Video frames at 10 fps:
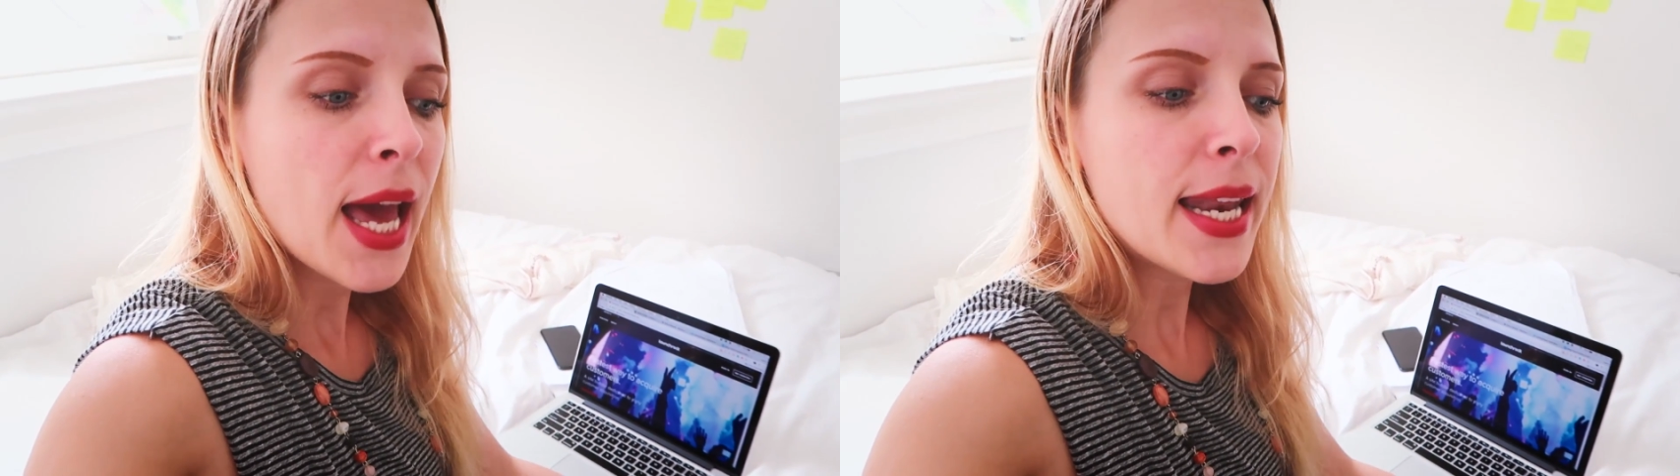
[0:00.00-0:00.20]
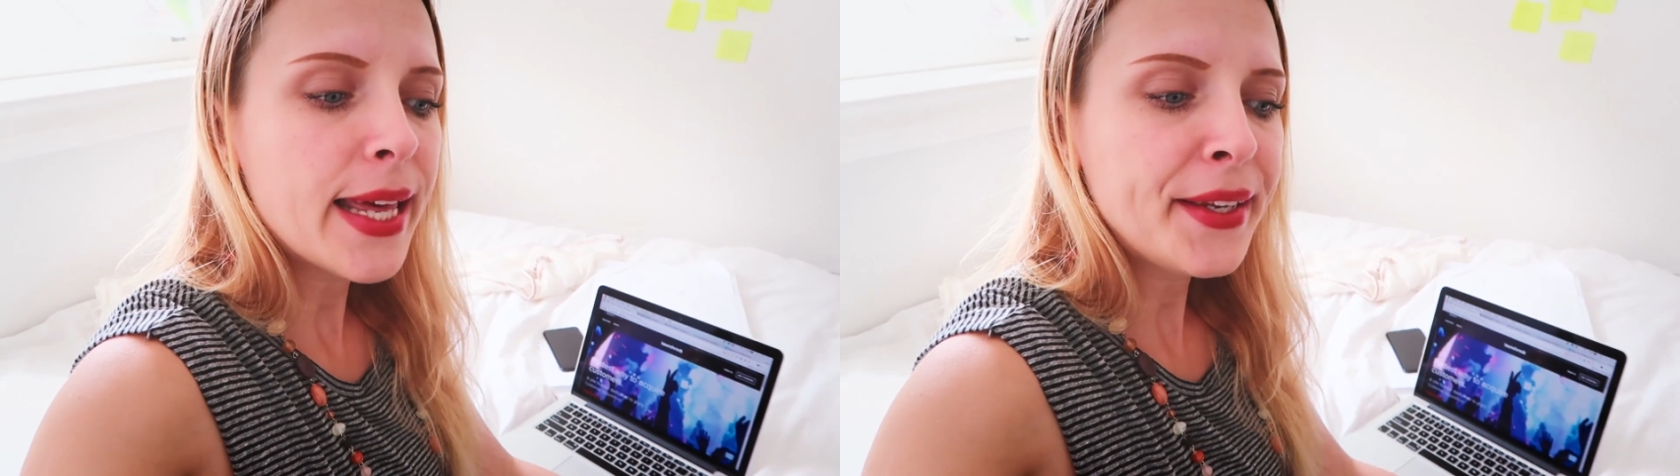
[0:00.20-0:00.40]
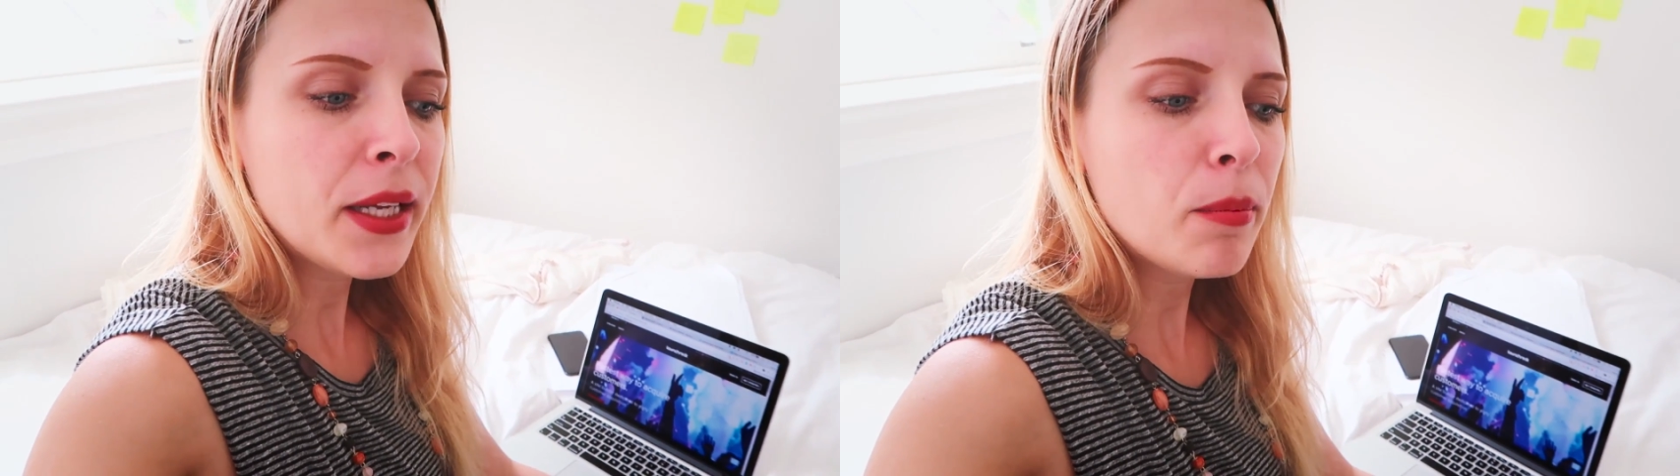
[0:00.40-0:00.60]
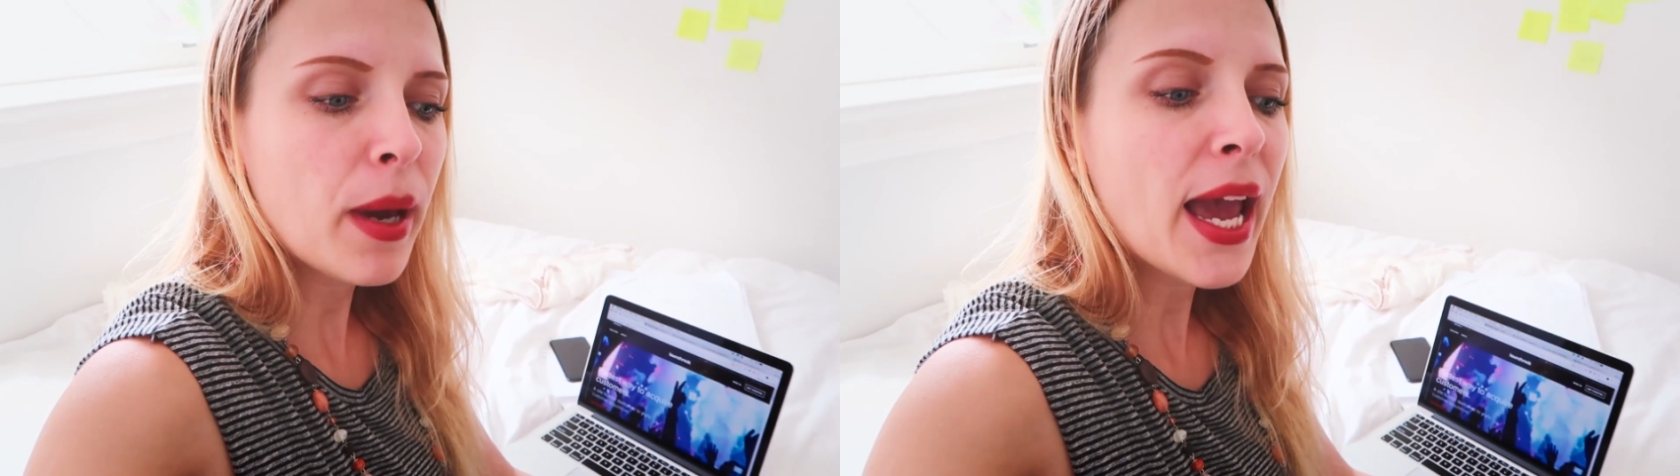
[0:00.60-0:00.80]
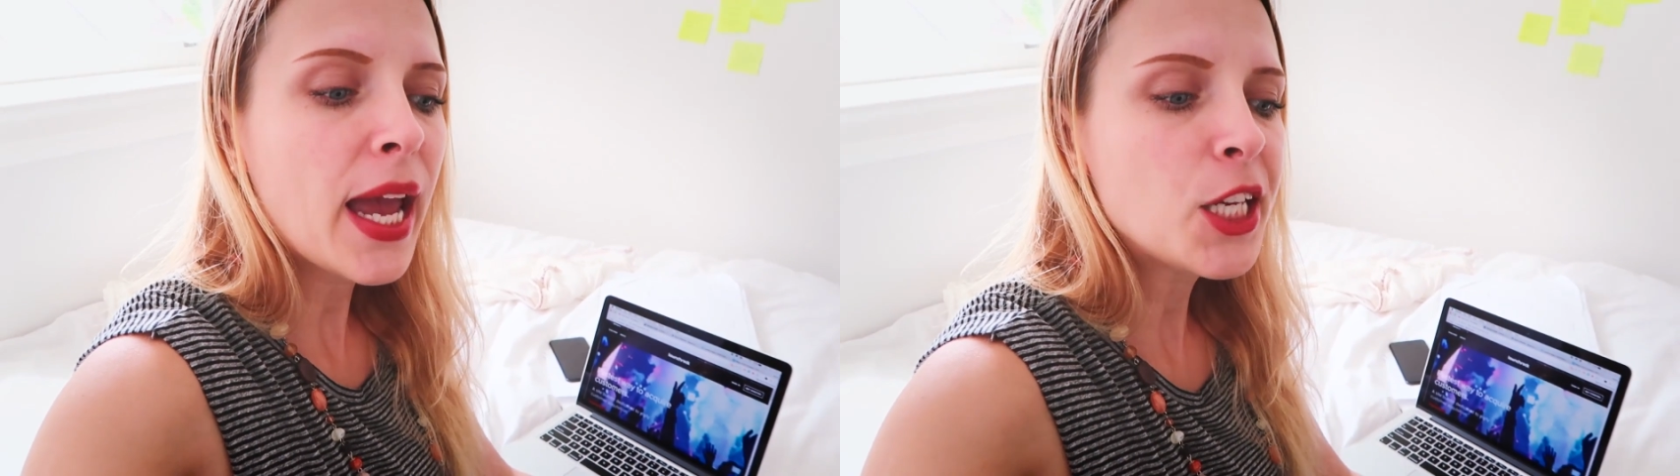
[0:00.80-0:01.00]
A landing
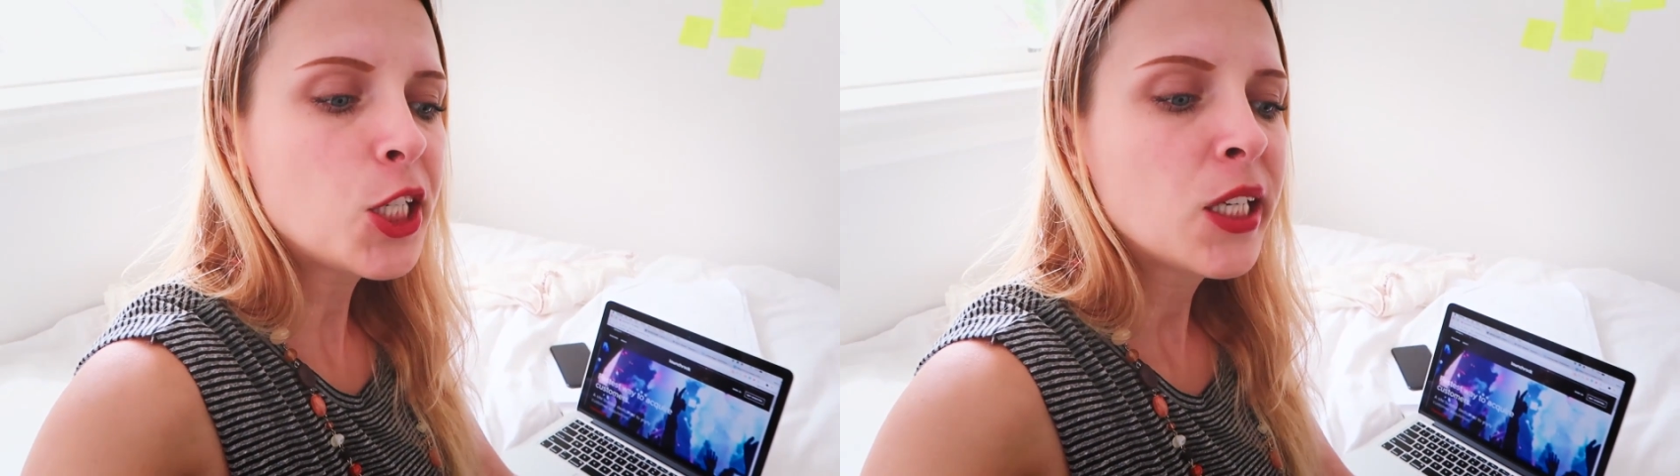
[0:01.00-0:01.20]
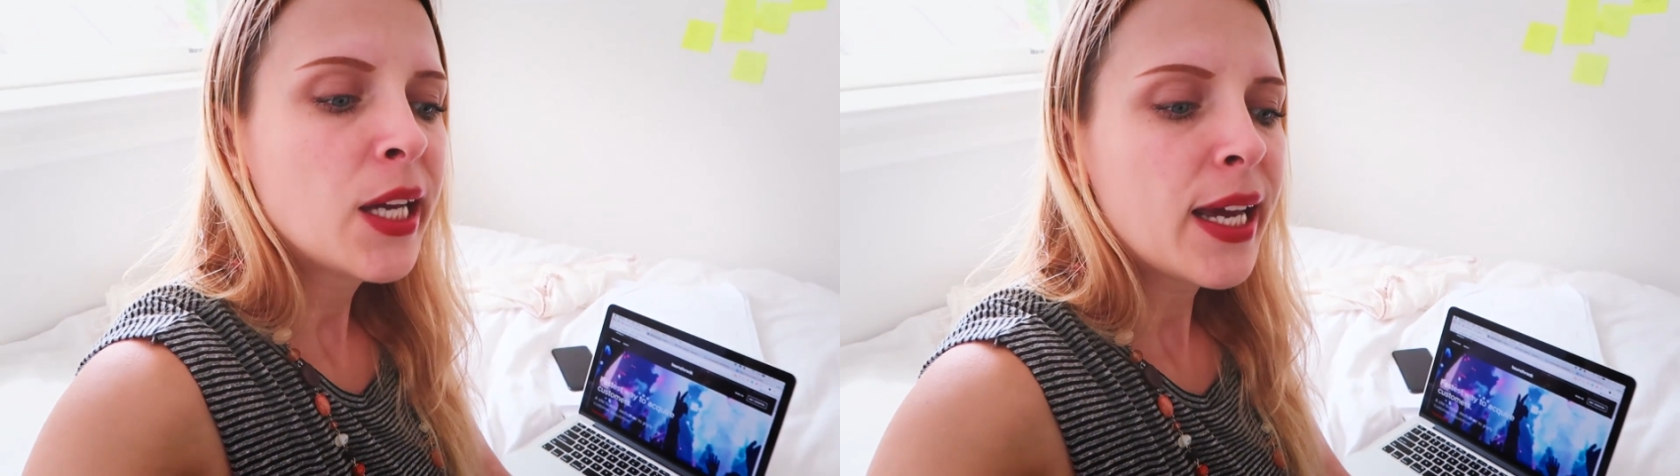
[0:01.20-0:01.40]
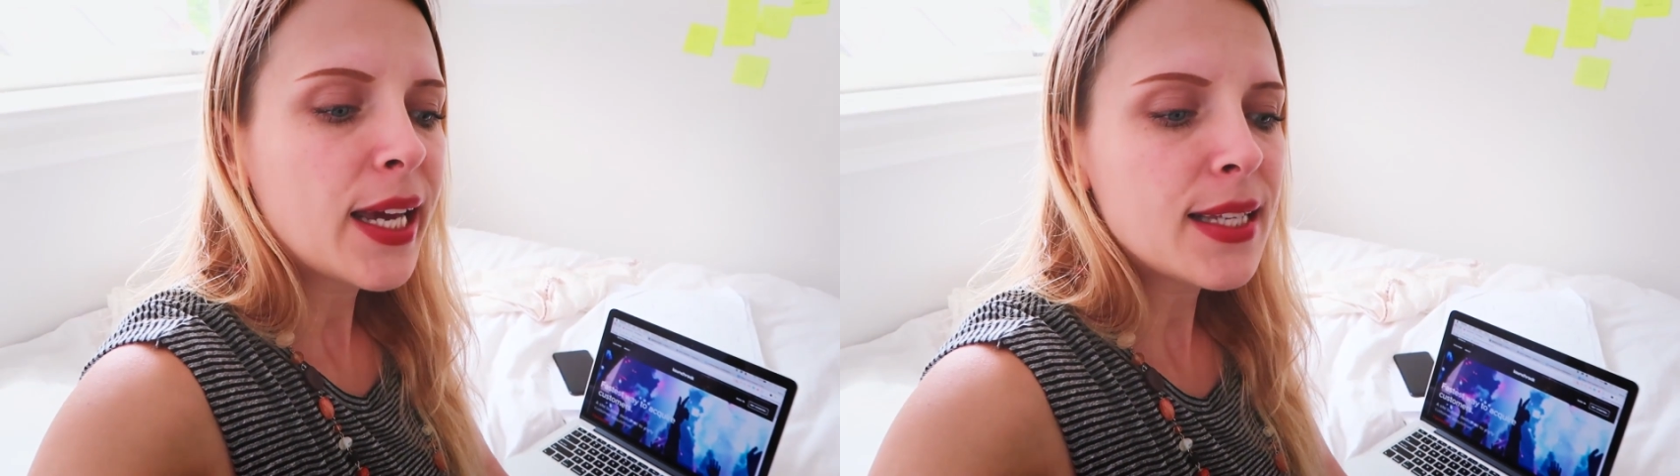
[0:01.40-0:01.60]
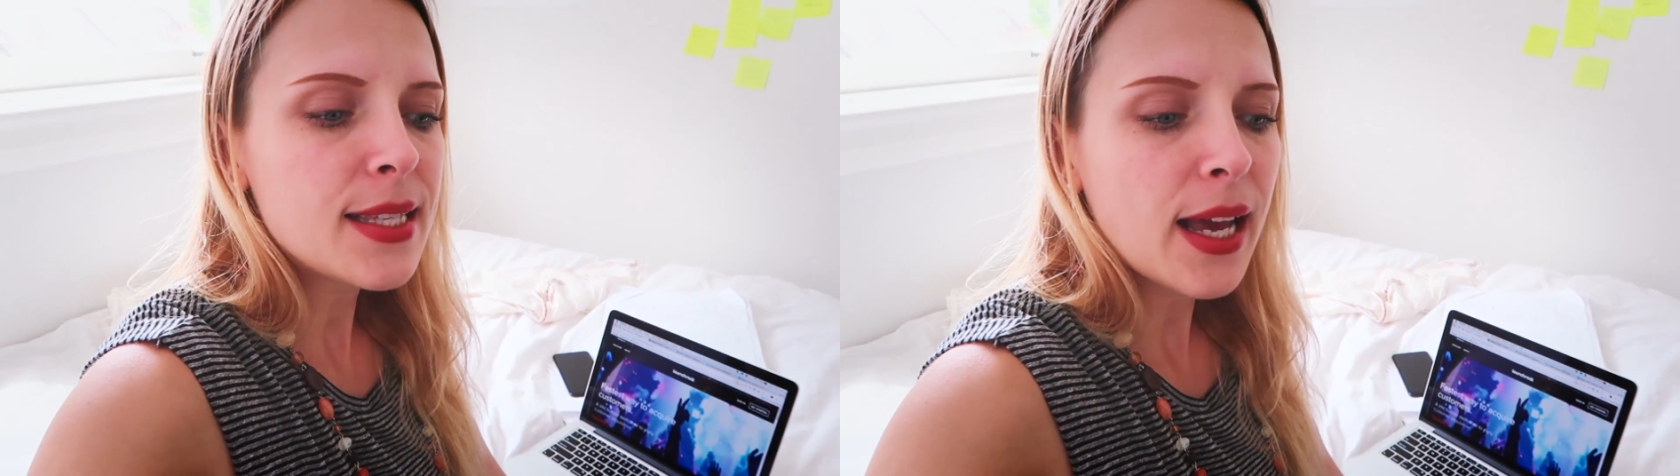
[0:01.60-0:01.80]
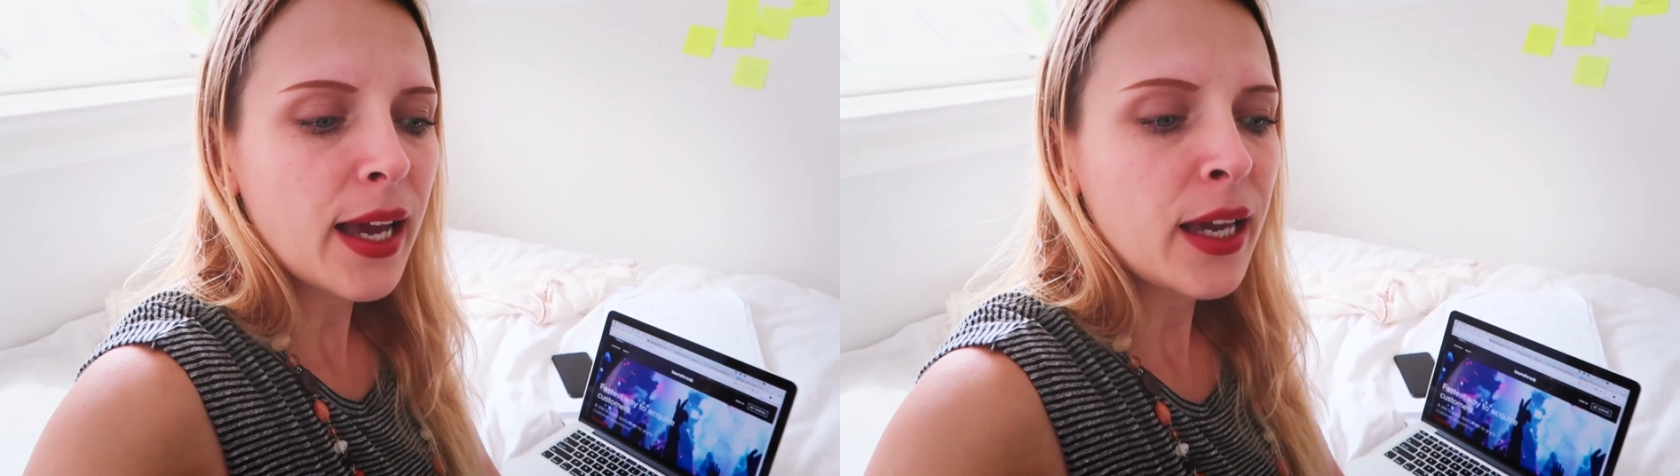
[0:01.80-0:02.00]
page
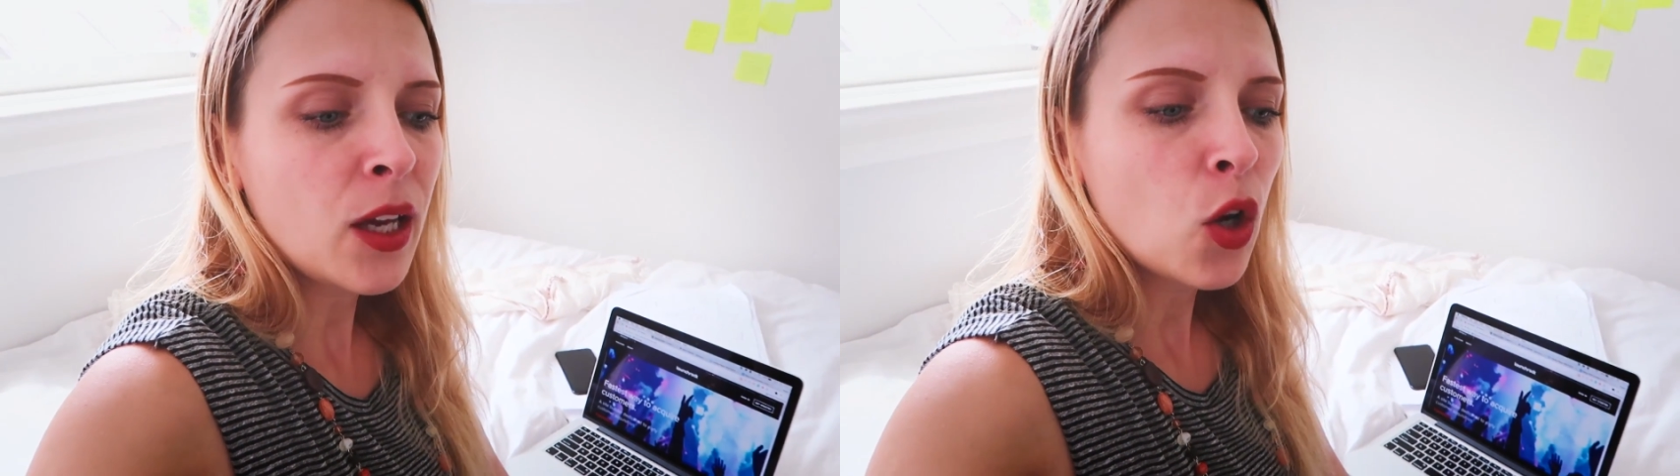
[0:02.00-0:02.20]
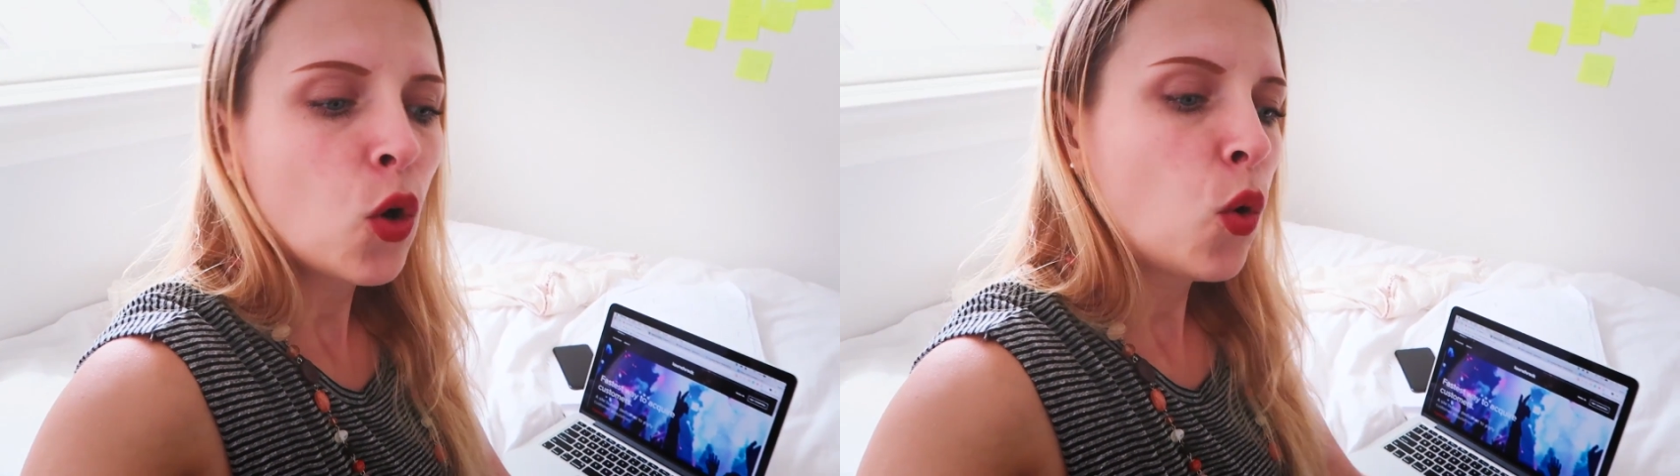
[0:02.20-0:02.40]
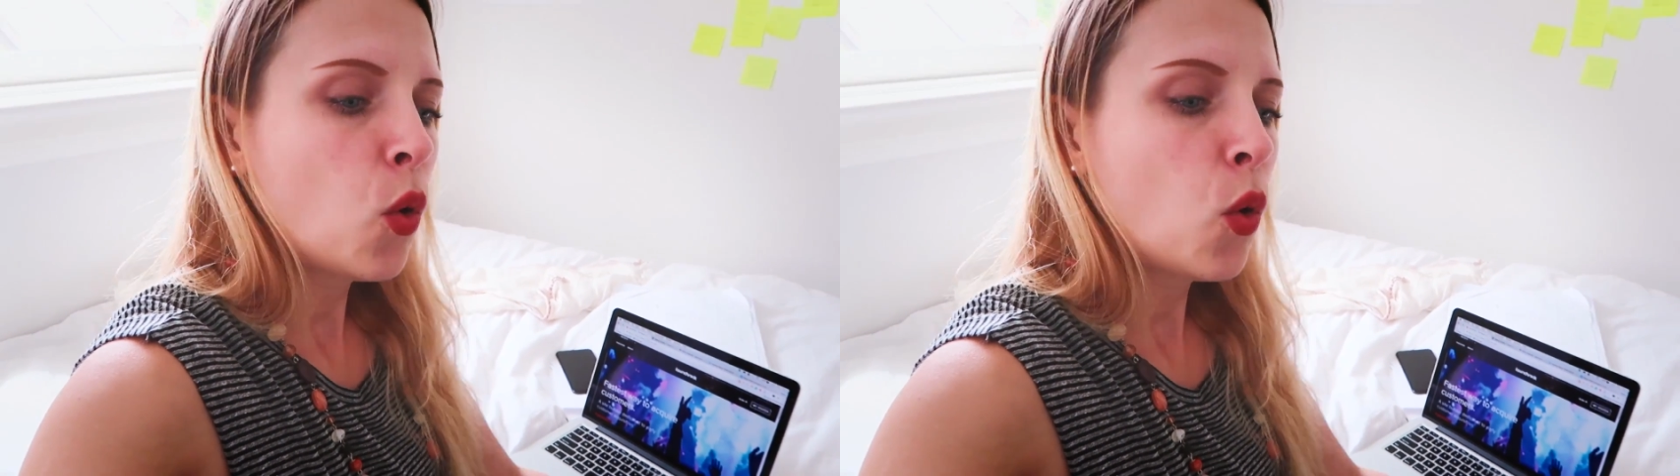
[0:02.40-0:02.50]
is a